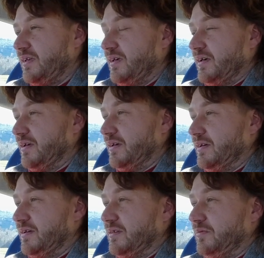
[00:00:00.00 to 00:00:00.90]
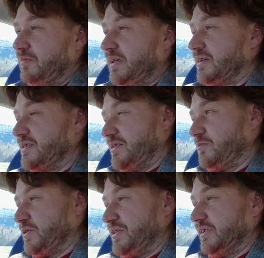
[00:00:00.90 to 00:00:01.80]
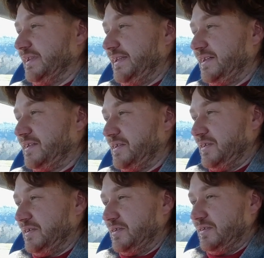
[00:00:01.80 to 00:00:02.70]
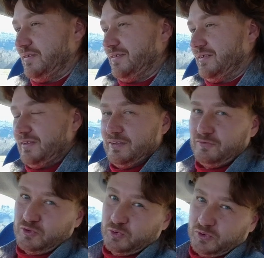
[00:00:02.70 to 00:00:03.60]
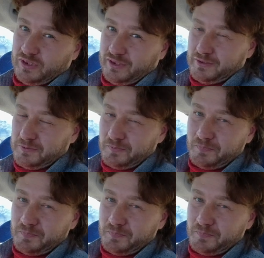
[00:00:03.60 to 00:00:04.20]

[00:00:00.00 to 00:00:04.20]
and because there was a leak in the fuel line.